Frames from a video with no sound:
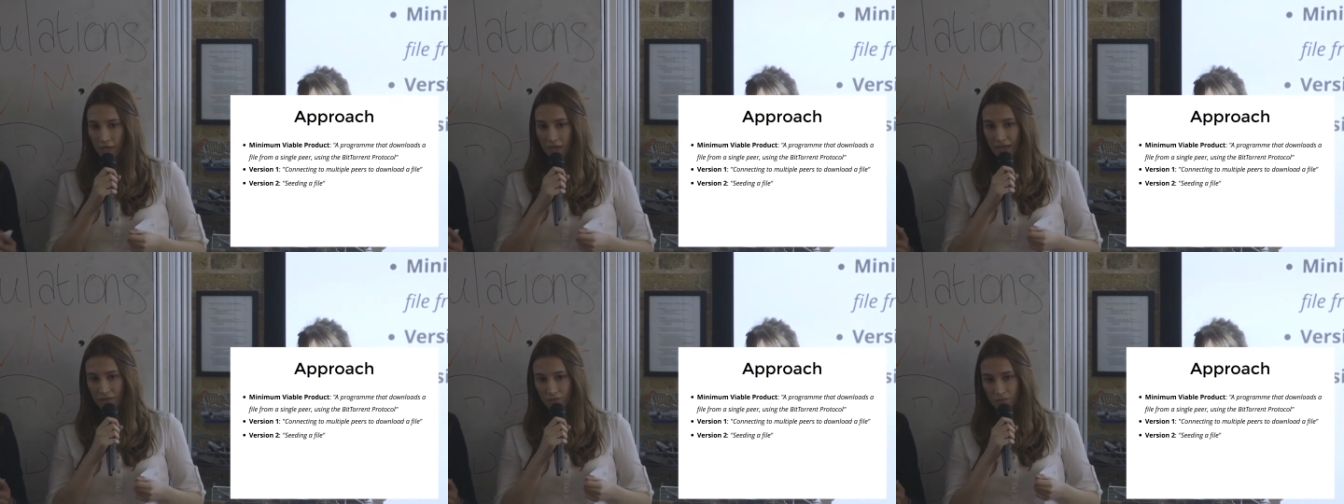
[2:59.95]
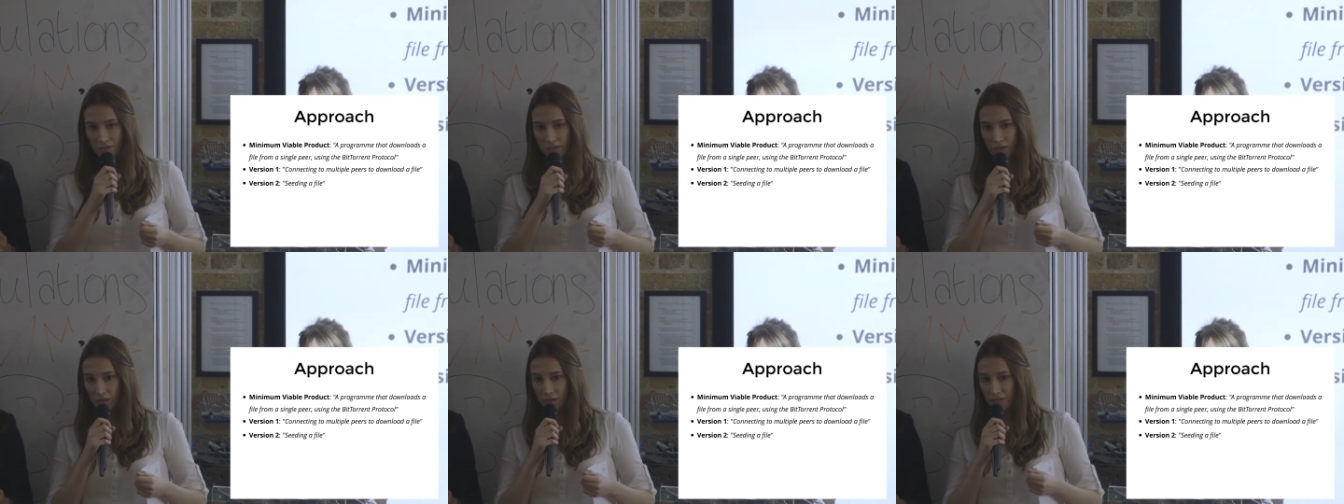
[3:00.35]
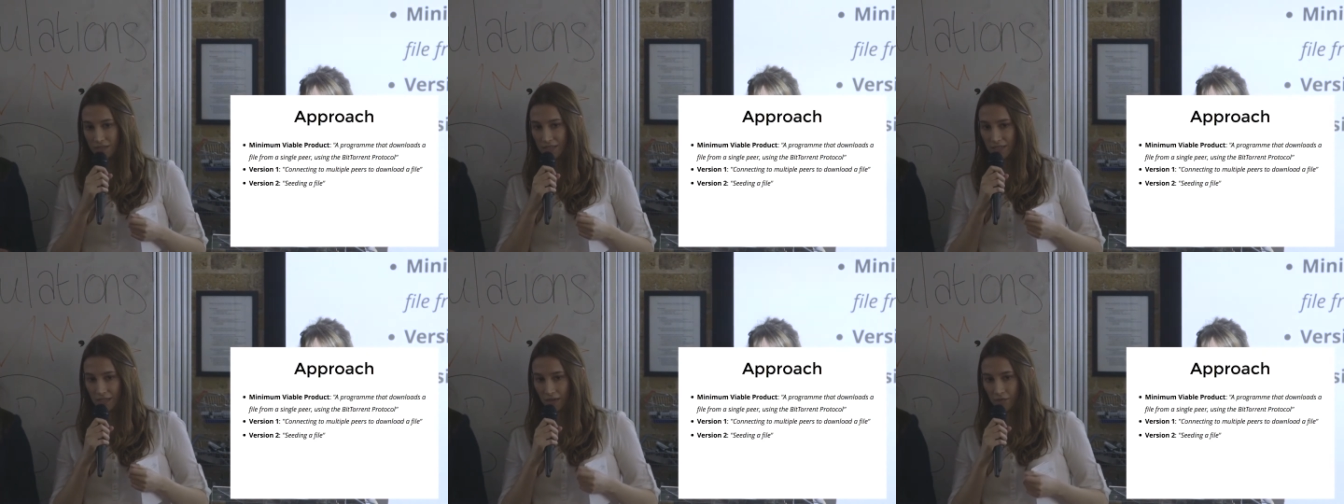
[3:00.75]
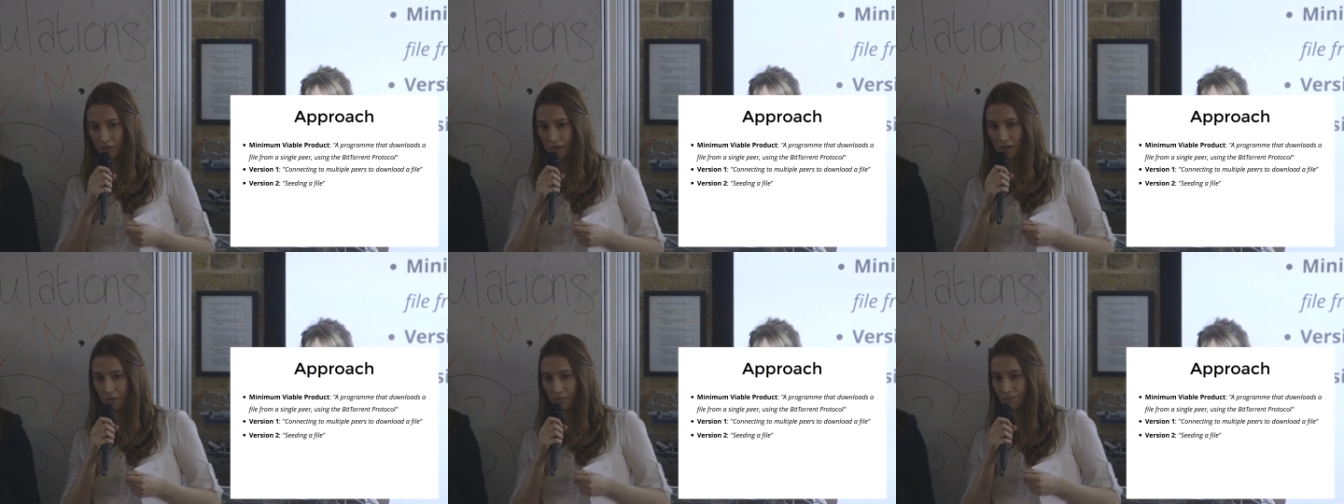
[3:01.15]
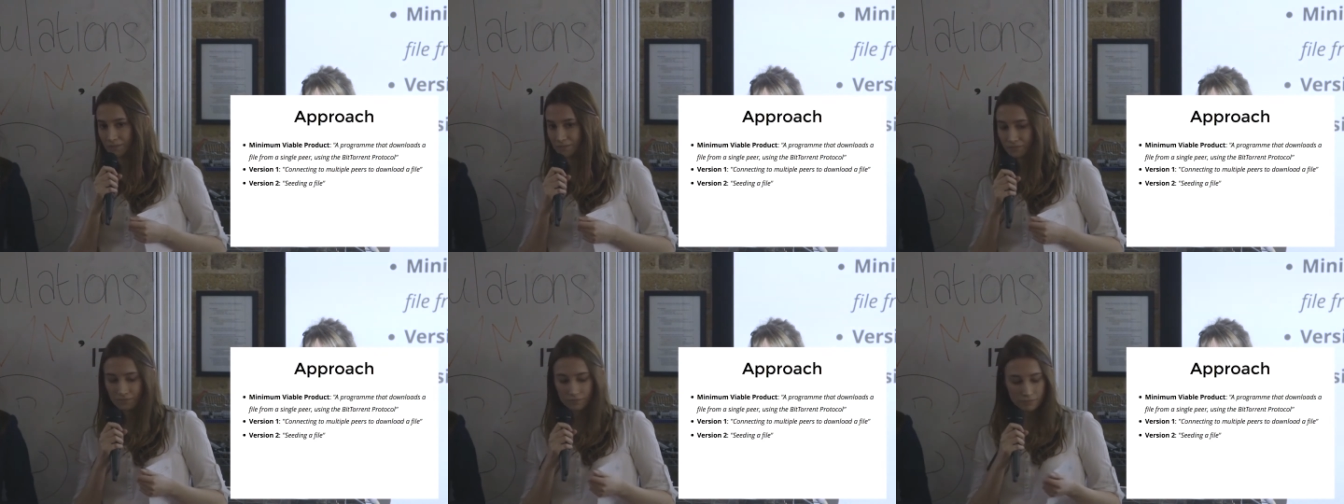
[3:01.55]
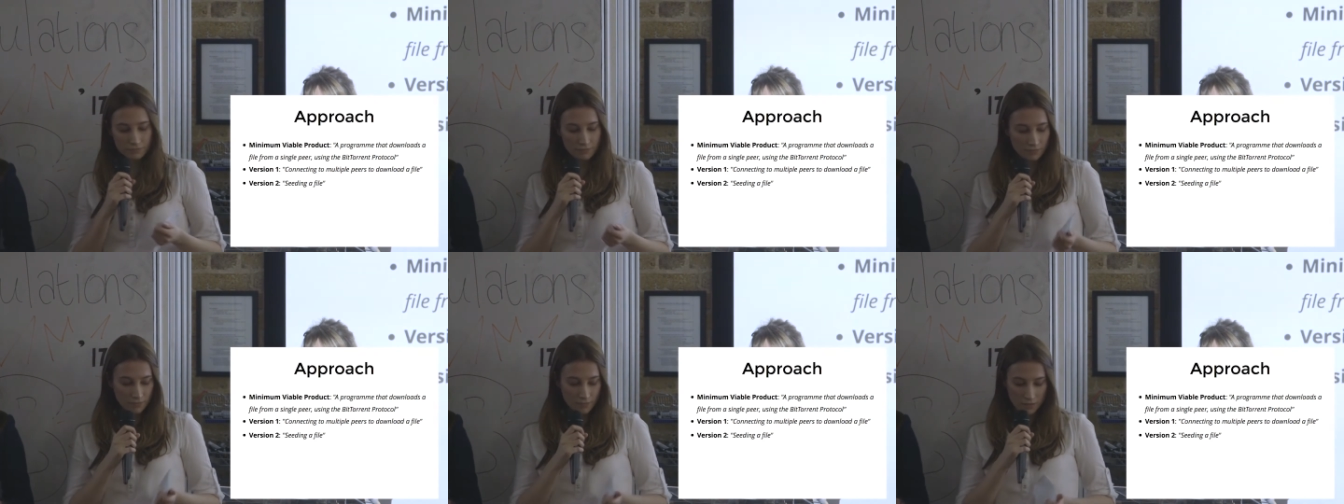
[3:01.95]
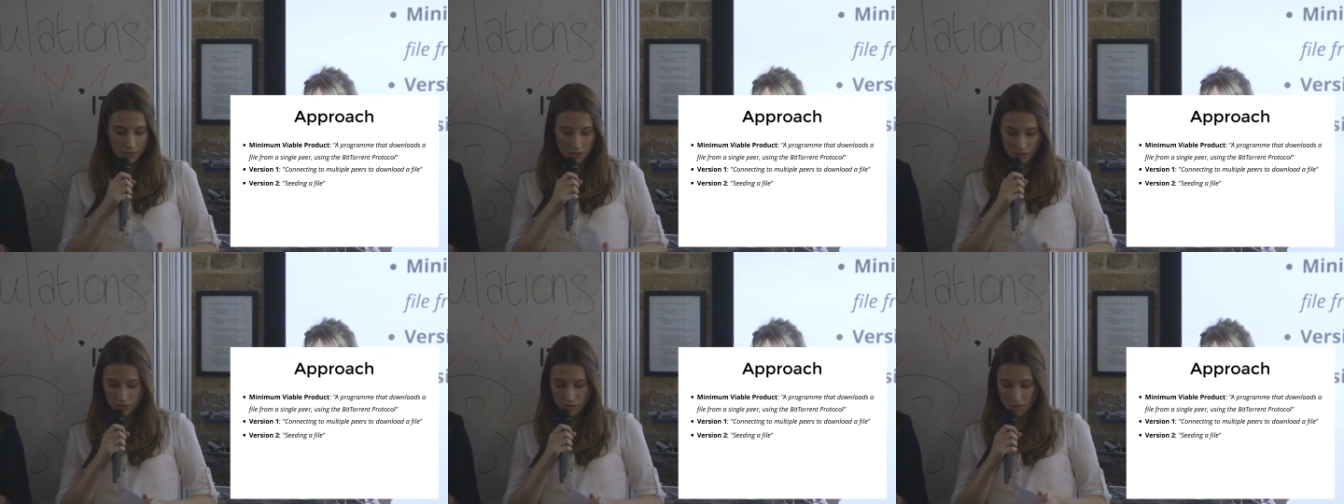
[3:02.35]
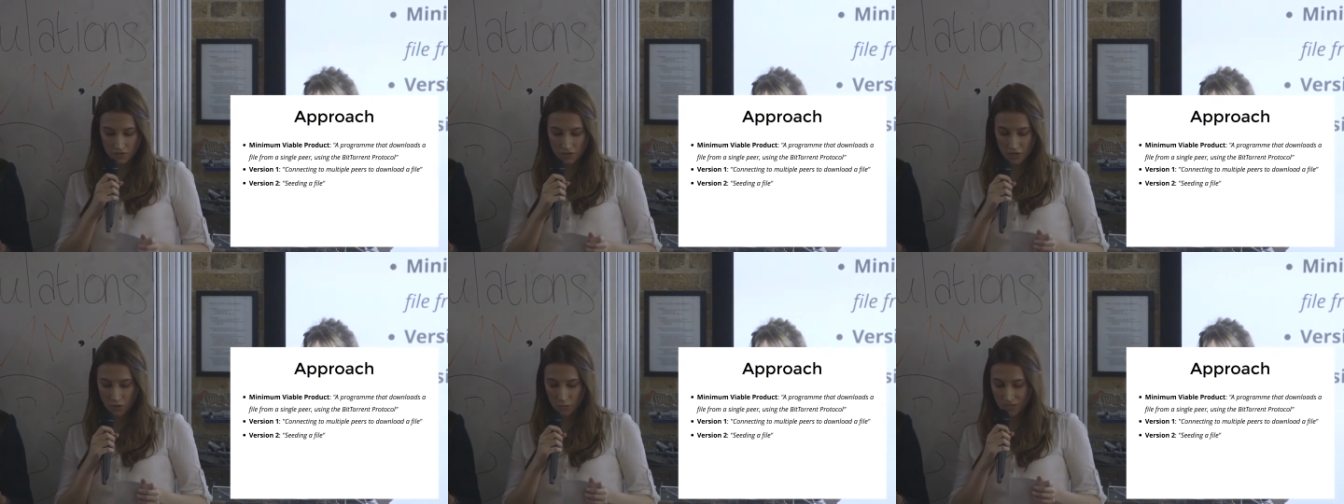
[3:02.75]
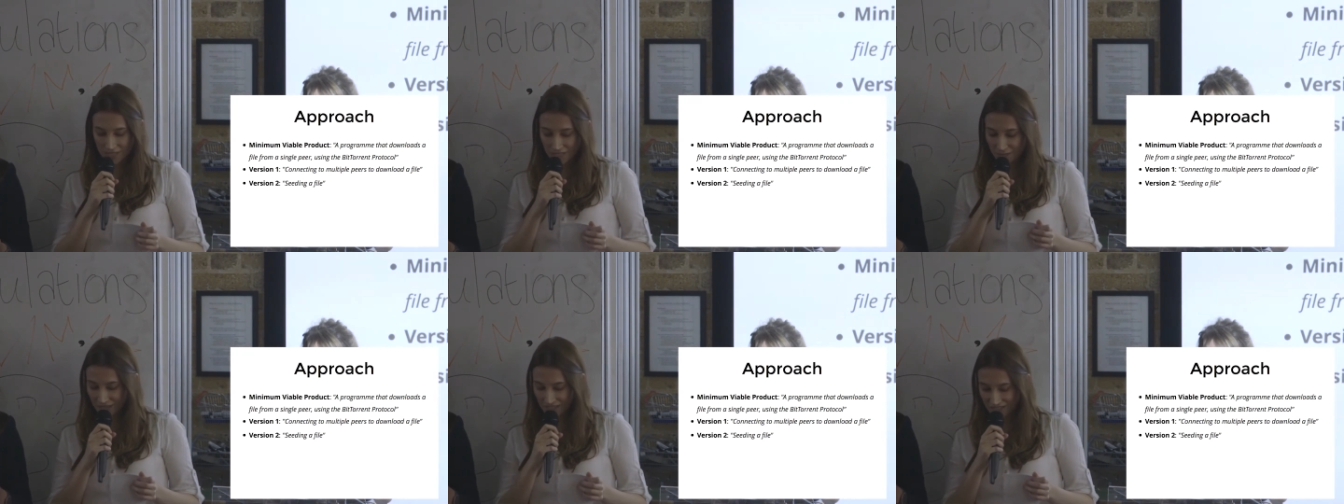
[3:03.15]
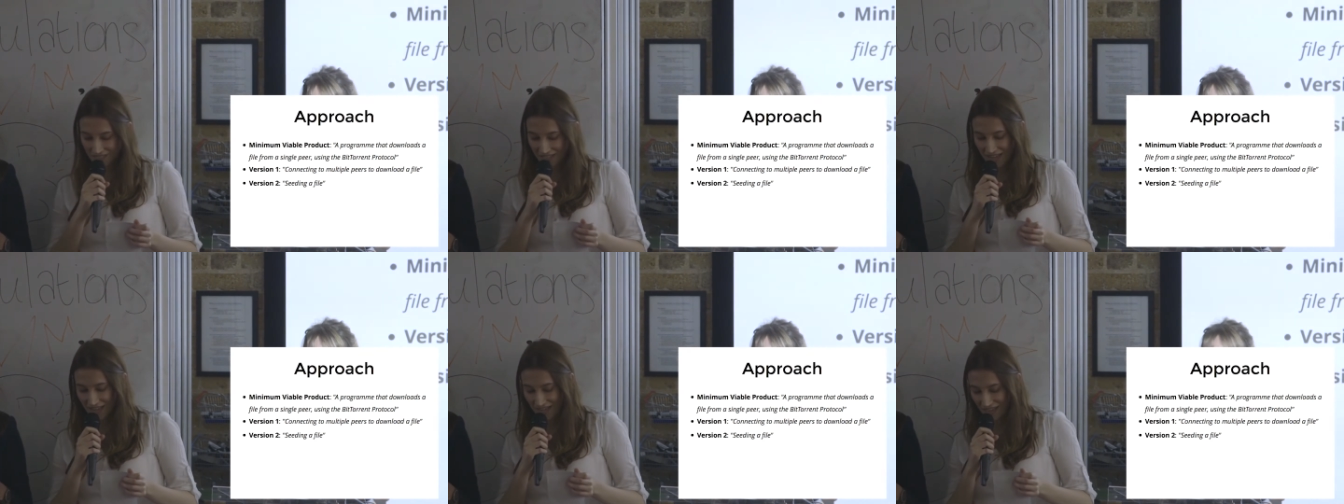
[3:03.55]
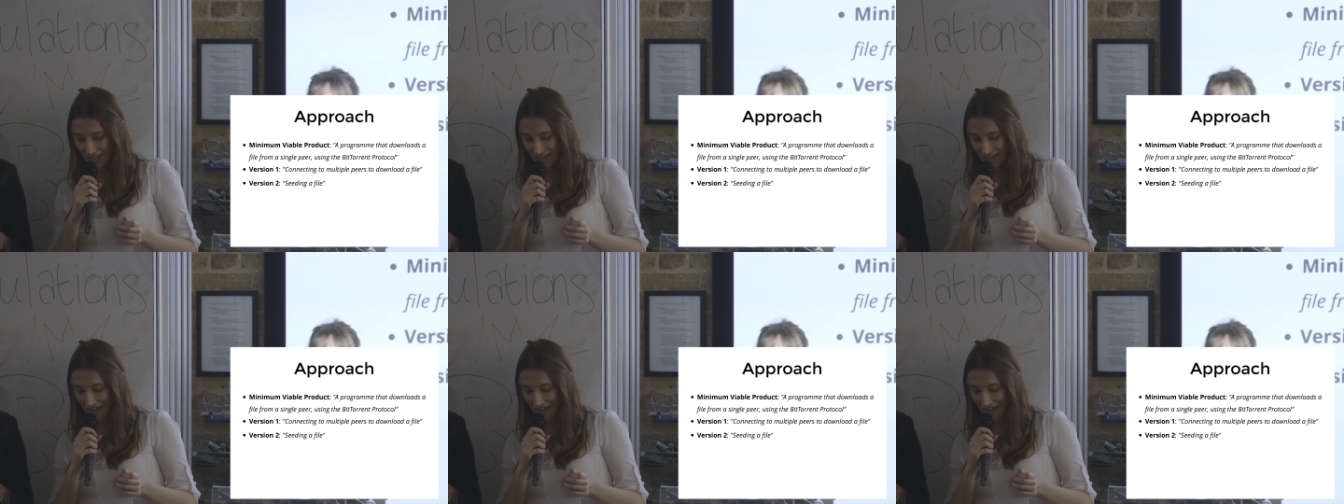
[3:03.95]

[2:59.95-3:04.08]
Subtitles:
and also seeding a file. So we did manage to get